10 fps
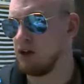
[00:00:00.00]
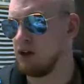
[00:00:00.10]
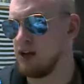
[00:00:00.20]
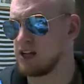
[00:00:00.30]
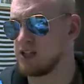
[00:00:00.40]

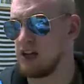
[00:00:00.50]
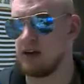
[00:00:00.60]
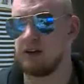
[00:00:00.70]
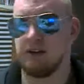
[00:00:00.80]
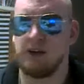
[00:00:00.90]
like I
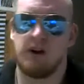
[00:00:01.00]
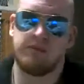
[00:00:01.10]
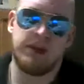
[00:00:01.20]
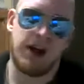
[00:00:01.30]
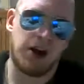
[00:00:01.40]
said,
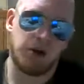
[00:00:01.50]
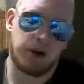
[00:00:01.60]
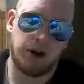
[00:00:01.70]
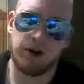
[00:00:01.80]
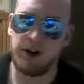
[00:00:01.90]
me, I don't
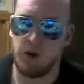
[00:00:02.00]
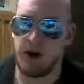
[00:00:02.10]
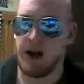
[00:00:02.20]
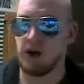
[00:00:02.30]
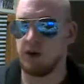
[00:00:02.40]
care either way.
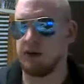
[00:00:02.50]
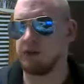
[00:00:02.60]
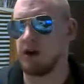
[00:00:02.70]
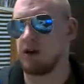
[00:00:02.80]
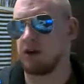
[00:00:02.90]
I don't give
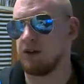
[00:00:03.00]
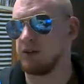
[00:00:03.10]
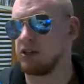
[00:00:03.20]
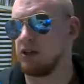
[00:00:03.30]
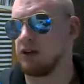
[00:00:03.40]
a
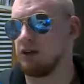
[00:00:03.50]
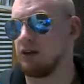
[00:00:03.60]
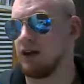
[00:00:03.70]
shit.